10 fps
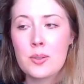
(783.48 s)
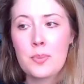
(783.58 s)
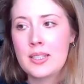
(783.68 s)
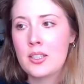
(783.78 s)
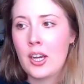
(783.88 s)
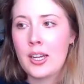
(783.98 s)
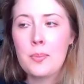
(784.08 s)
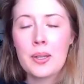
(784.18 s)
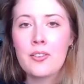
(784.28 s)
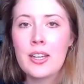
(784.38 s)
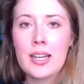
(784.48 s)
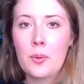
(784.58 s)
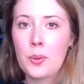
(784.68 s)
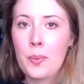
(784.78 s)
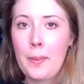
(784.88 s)
just mix a tiny bit of it
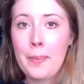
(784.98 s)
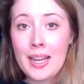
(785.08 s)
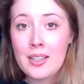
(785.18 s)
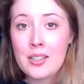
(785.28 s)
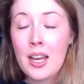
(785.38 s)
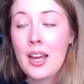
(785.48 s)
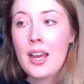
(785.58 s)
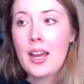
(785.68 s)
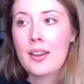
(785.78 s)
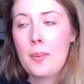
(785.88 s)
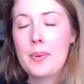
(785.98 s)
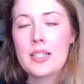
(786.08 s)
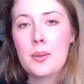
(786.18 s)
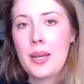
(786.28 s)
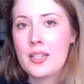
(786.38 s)
in with my paint, and that
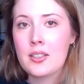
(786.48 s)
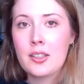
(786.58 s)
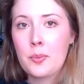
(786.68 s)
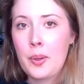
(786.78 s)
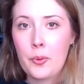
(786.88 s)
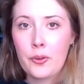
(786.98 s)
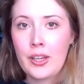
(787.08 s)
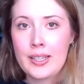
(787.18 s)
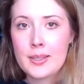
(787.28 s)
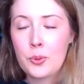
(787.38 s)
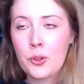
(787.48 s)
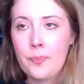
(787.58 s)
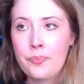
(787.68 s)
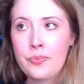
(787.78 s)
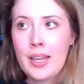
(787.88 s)
makes the paint a little bit more
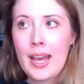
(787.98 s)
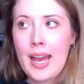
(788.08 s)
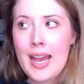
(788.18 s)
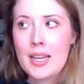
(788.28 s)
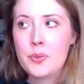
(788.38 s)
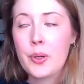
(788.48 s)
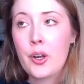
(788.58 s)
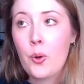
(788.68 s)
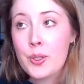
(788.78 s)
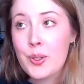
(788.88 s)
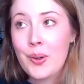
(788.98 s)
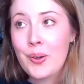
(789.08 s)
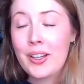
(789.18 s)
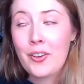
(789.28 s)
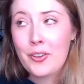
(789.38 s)
flexible. And
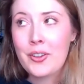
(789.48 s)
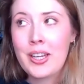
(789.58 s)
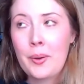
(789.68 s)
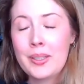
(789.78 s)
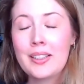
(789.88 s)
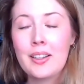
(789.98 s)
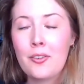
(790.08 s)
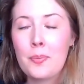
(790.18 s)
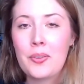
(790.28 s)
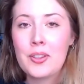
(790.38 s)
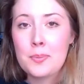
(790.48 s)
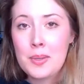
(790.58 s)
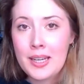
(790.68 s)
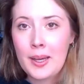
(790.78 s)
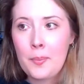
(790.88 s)
another thing I really love about this
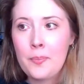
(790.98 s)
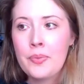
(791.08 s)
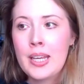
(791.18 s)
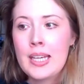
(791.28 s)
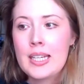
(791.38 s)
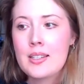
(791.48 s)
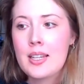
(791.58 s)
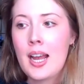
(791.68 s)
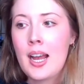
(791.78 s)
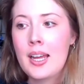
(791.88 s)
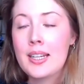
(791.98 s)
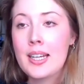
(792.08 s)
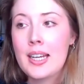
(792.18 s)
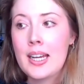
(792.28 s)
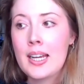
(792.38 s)
medium is that
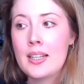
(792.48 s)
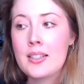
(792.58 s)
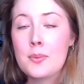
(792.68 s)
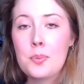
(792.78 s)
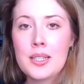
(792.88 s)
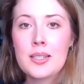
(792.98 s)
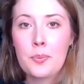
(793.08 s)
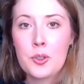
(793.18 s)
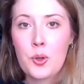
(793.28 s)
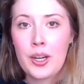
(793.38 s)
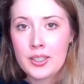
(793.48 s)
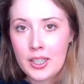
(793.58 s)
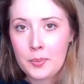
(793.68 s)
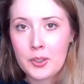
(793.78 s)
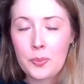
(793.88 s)
it speeds up the drying
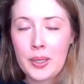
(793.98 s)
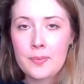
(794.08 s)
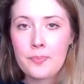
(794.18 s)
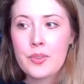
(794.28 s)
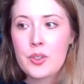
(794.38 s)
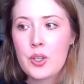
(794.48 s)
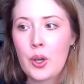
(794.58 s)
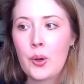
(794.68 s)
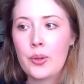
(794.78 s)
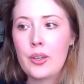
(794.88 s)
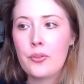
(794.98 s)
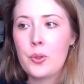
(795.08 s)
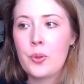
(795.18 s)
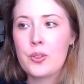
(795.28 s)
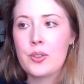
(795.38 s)
time a little bit. So if
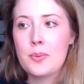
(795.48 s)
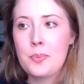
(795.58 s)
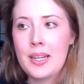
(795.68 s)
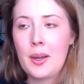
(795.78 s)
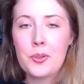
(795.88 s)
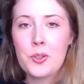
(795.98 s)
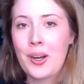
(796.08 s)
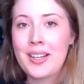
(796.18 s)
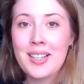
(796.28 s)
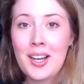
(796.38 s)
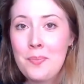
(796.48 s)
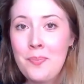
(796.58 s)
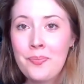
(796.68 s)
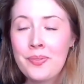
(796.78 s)
you want to speed up the drying time,